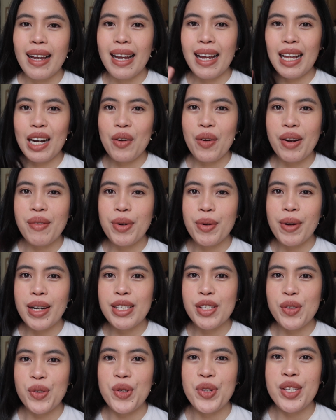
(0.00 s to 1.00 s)
Hello
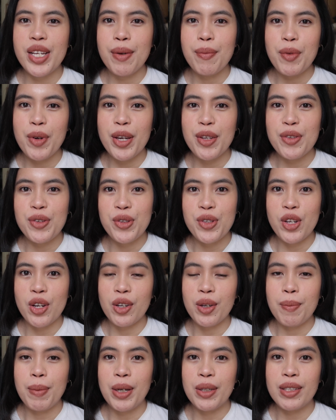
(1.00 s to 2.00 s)
everyone, so today I'm going to
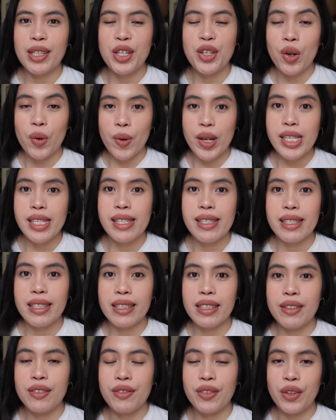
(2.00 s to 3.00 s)
talk about a
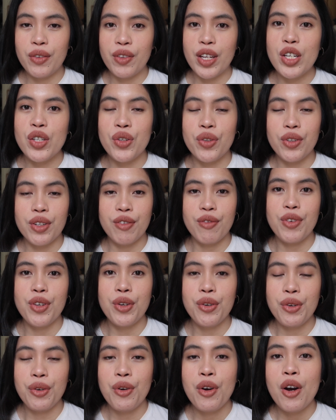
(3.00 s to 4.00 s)
requested foundation
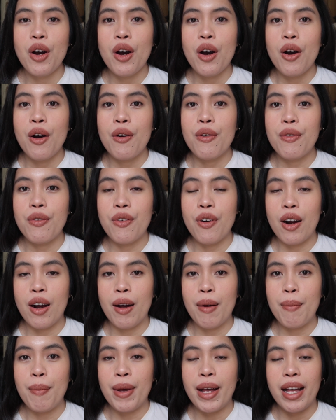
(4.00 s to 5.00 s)
review
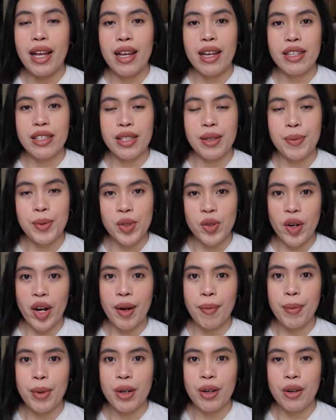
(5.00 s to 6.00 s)
from a
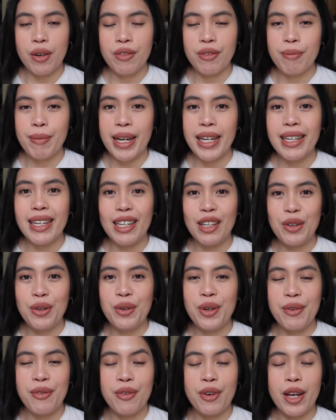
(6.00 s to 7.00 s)
subscriber of mine.
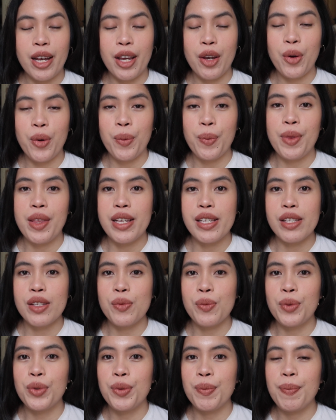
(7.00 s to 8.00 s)
Hello, I hope
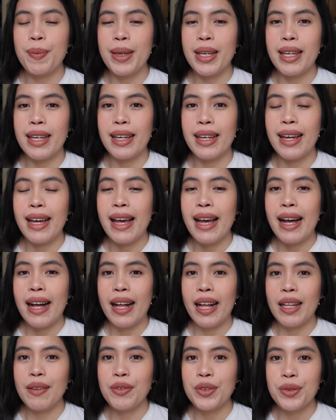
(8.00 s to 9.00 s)
this would be
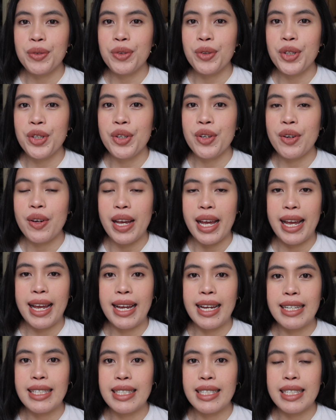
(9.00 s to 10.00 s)
helpful for you
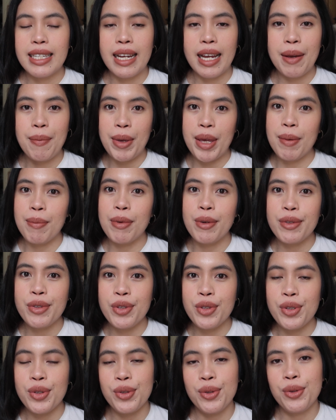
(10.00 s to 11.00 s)
and I'm able
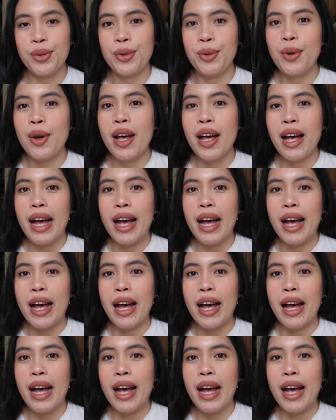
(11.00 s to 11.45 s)
to